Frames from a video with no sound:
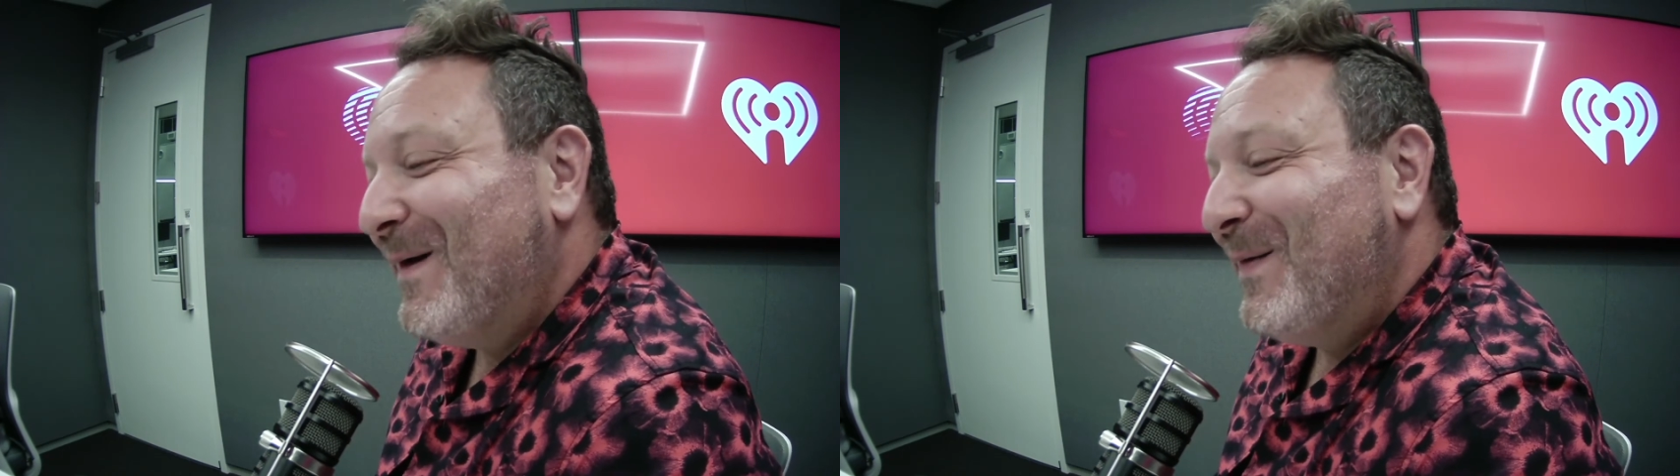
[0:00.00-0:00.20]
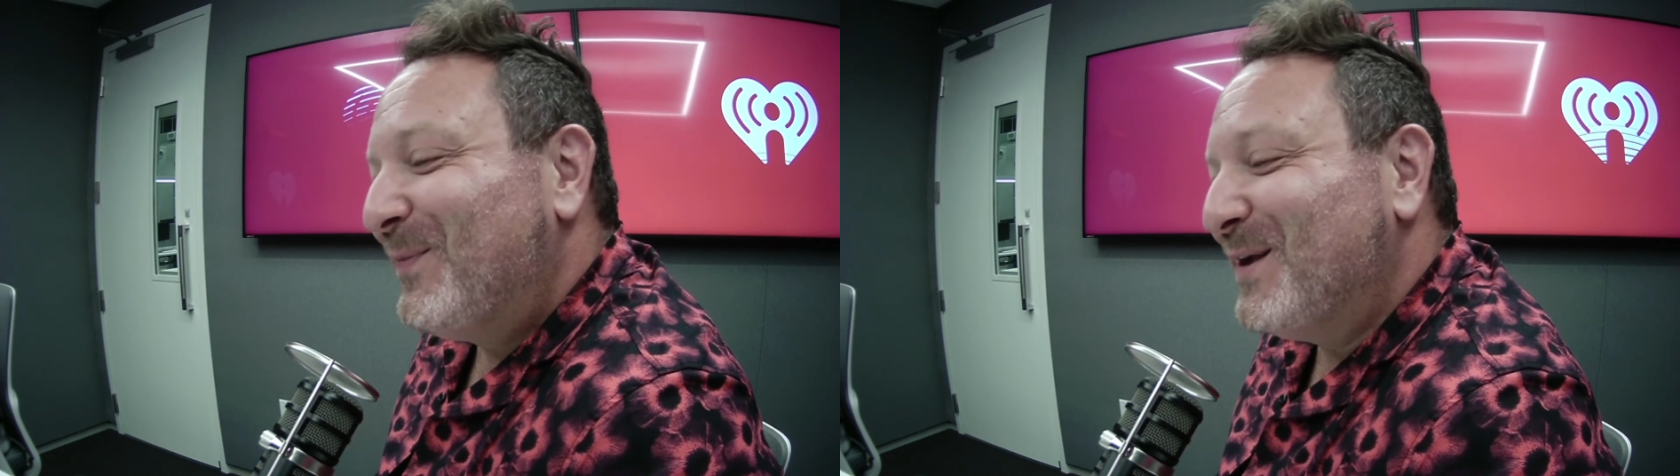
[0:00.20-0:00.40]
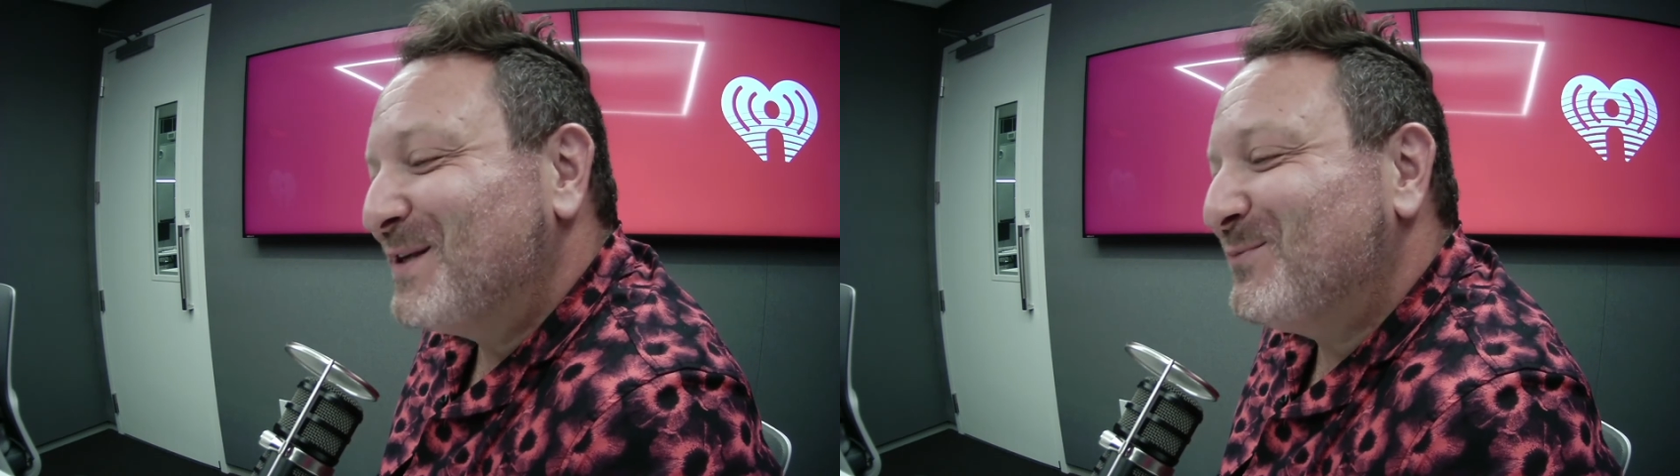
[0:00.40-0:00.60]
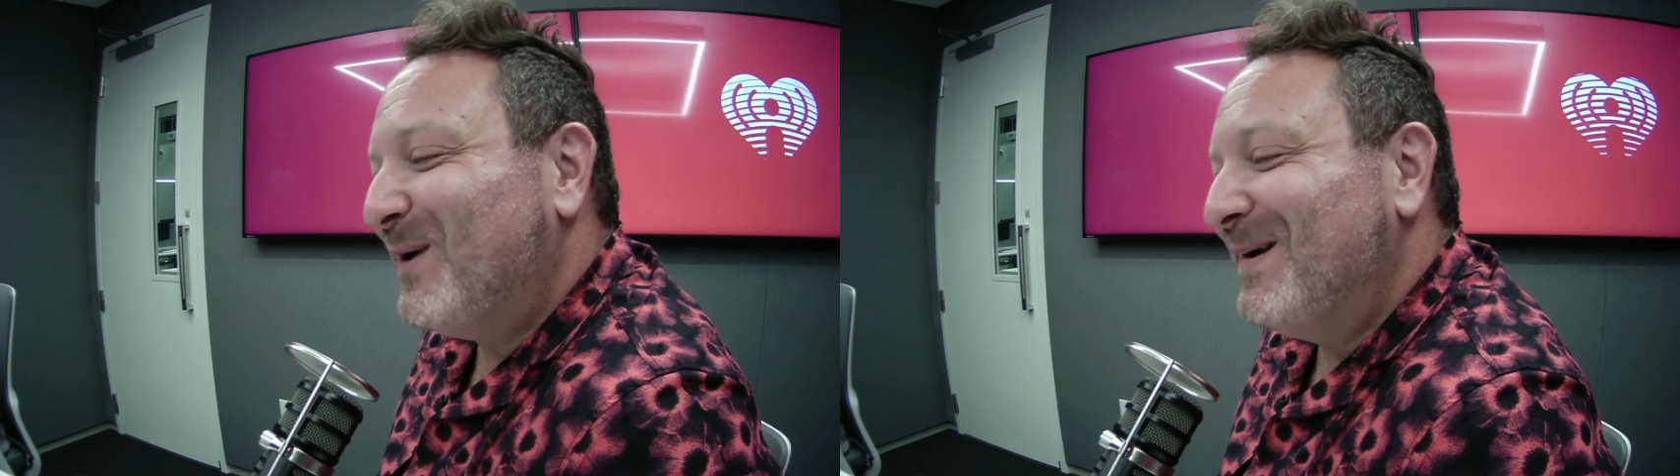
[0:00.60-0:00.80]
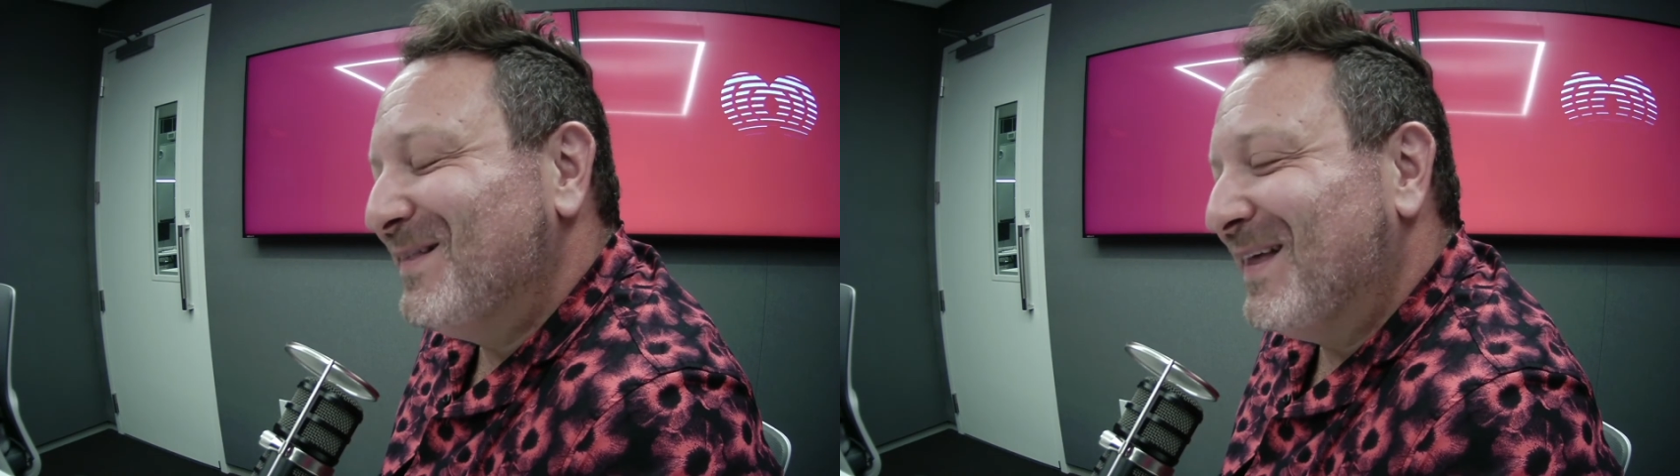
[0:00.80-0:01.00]
this
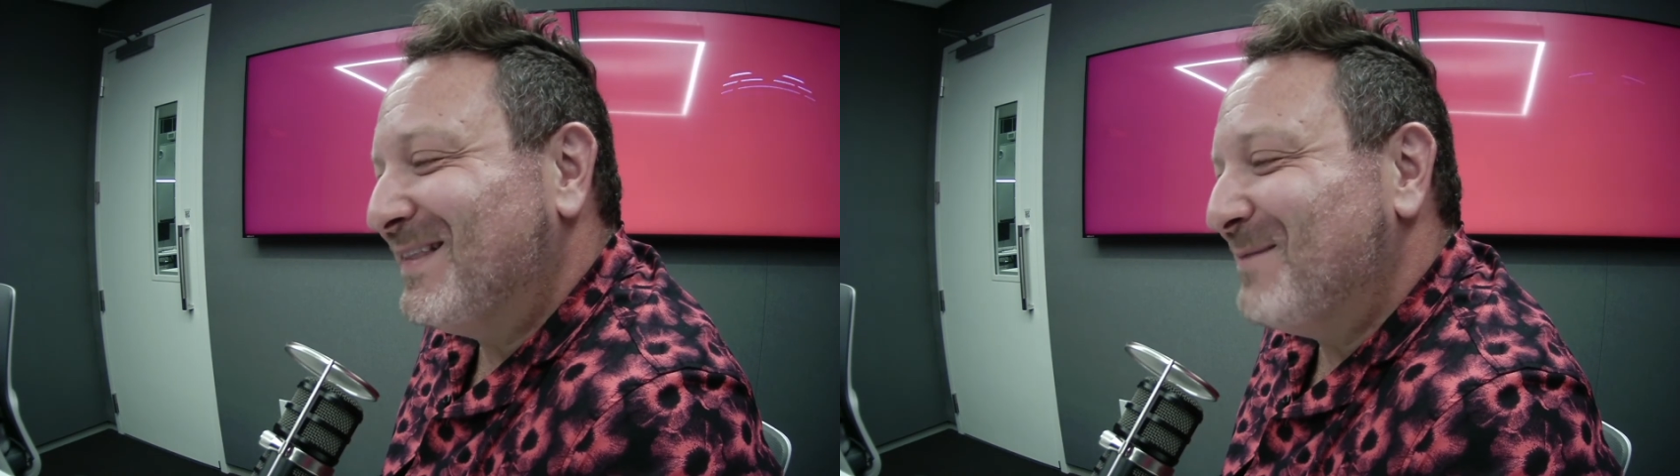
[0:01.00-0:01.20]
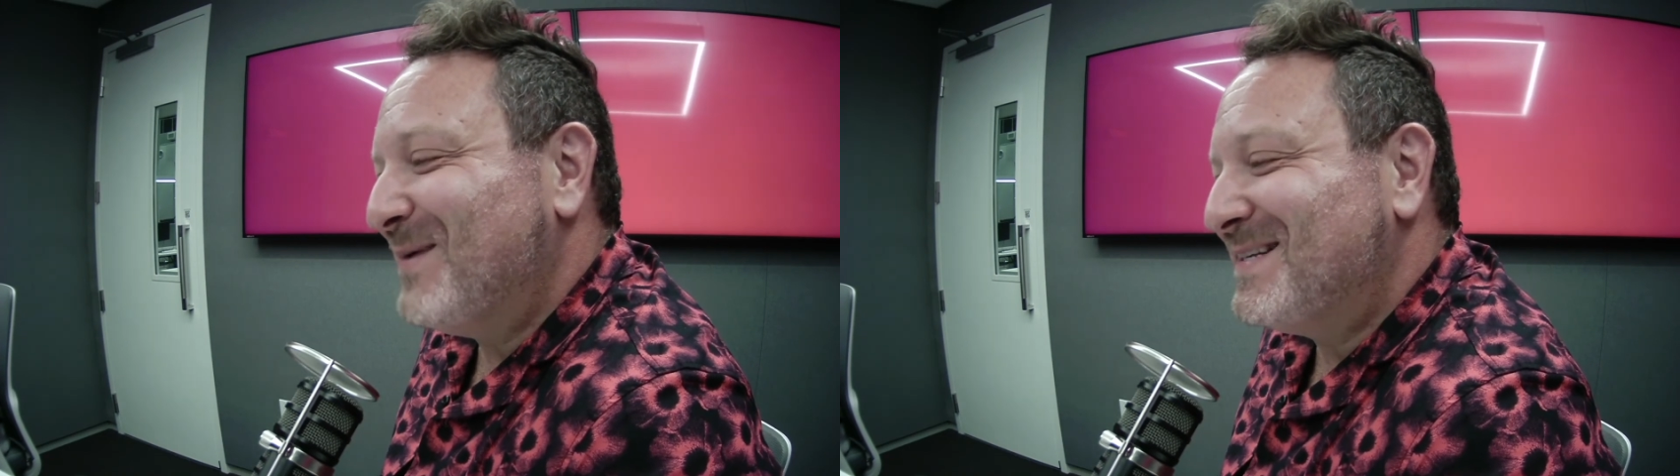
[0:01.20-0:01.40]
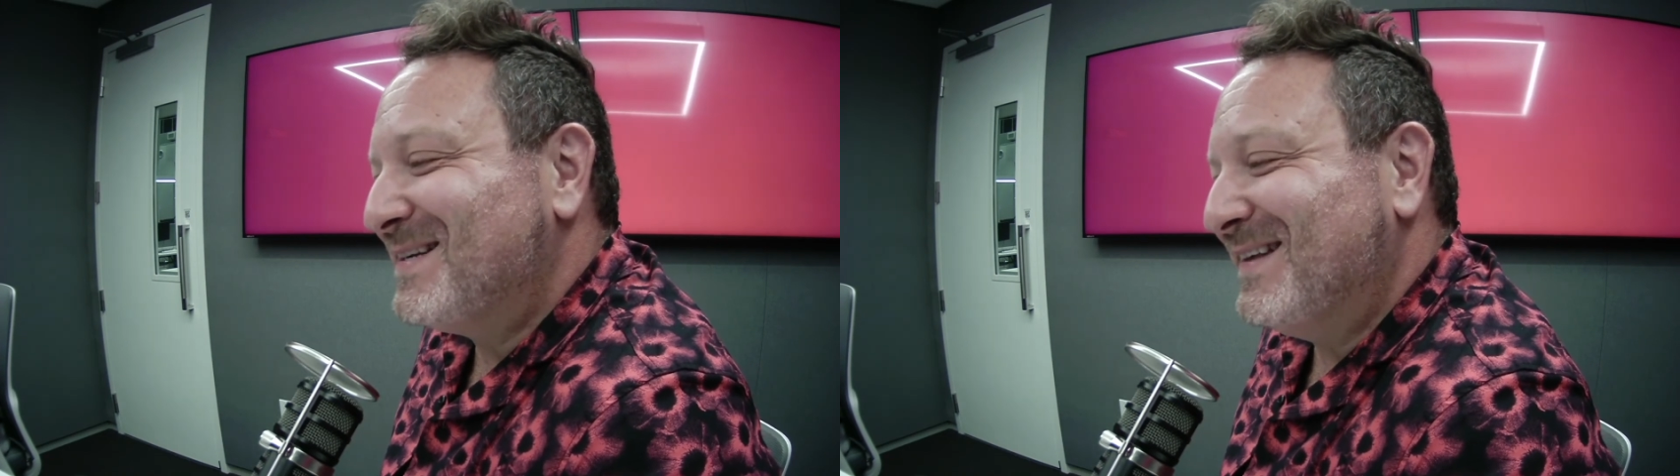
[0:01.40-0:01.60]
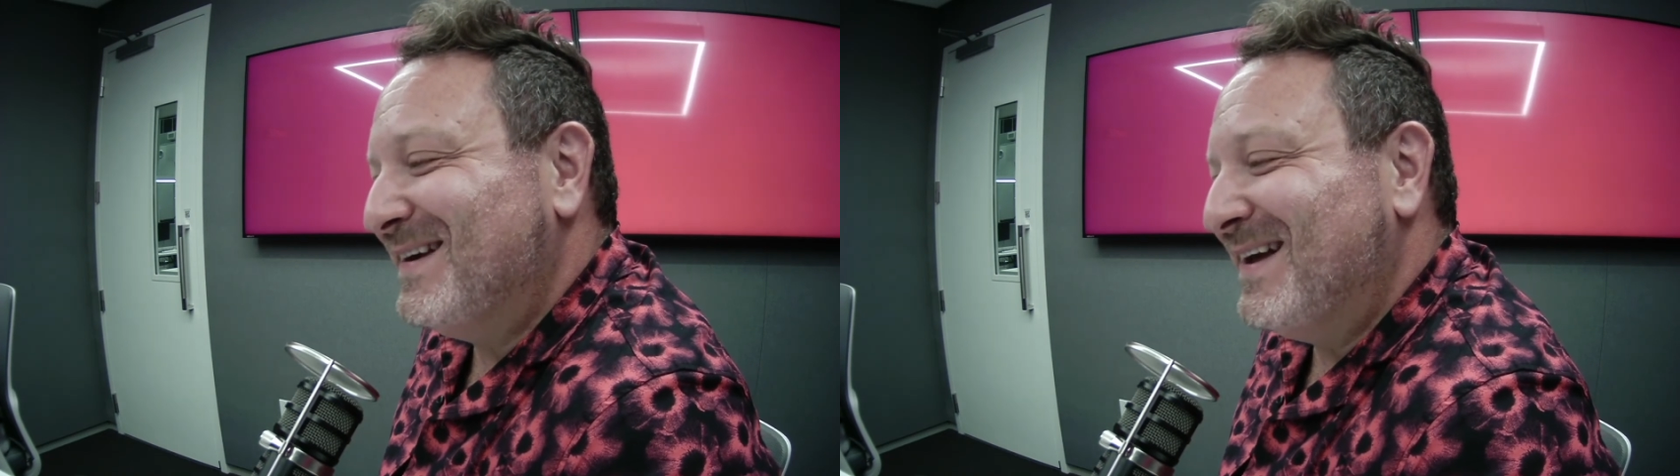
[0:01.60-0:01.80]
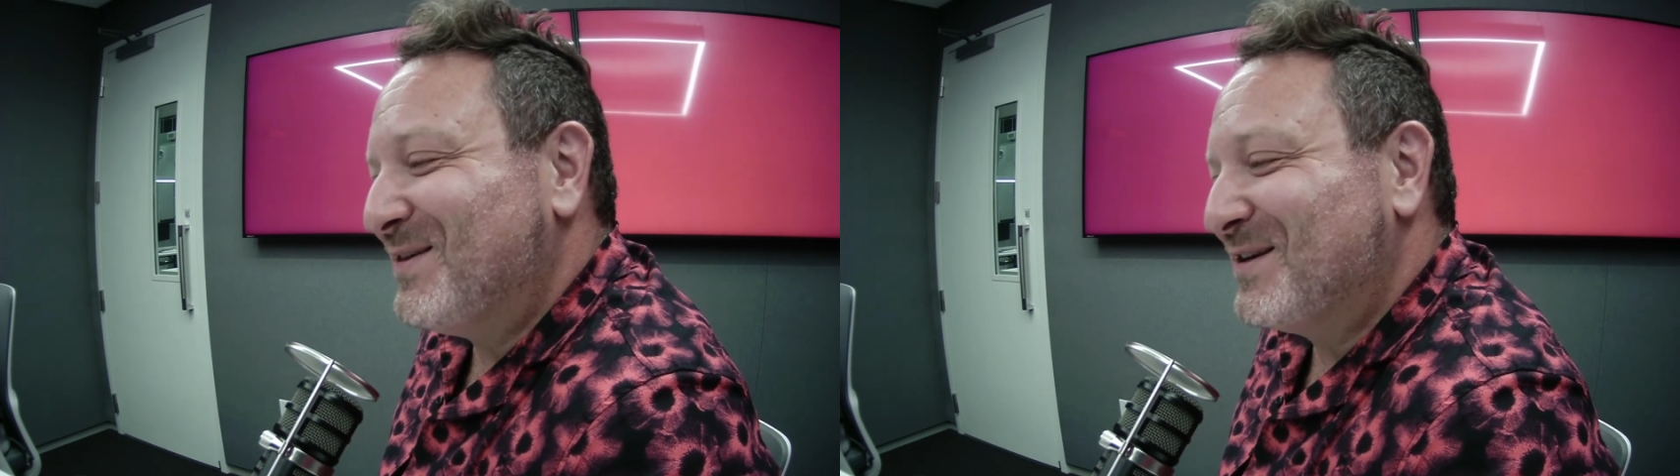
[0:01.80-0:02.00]
went, like, they basically,
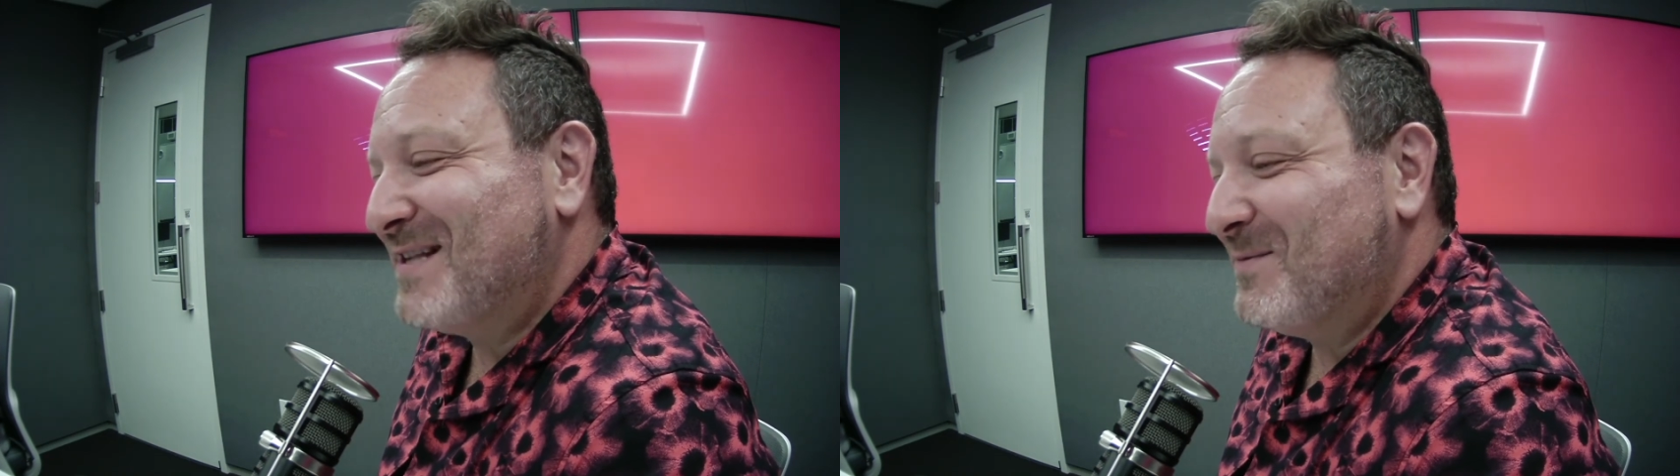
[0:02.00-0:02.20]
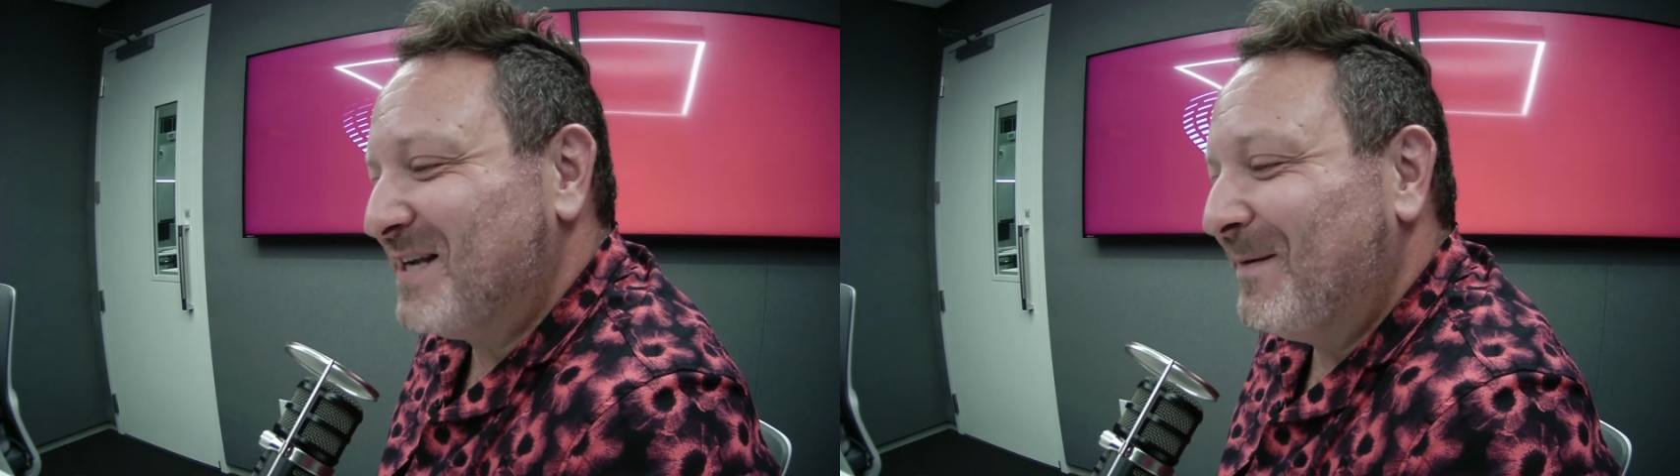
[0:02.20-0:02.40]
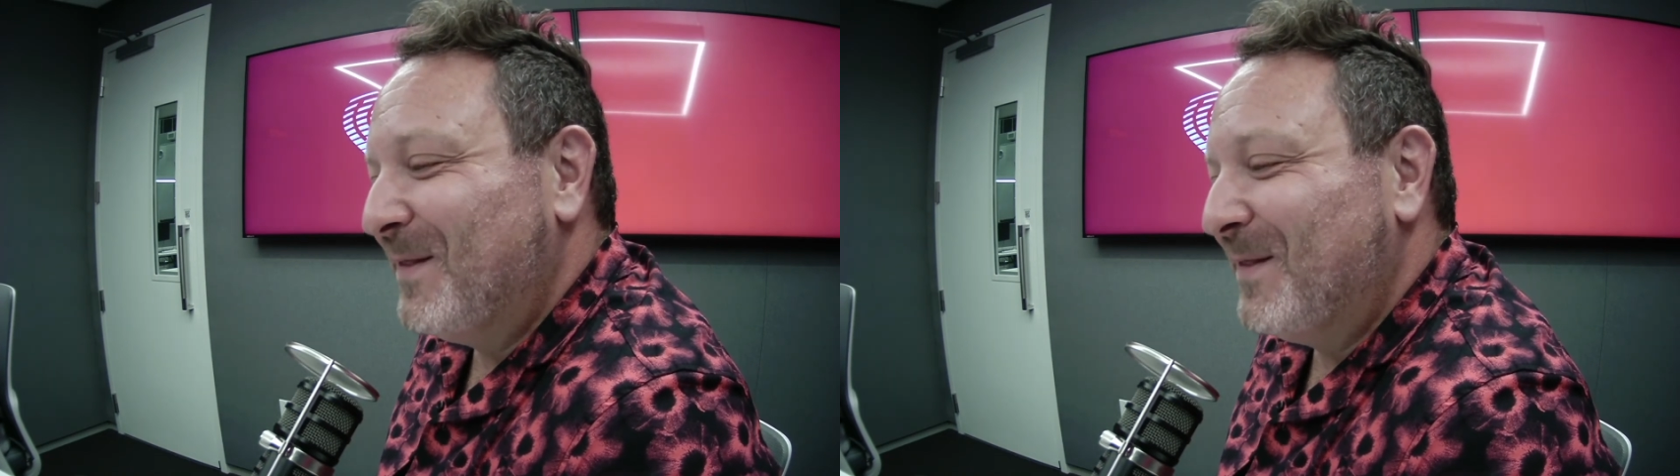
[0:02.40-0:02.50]
I'm saying,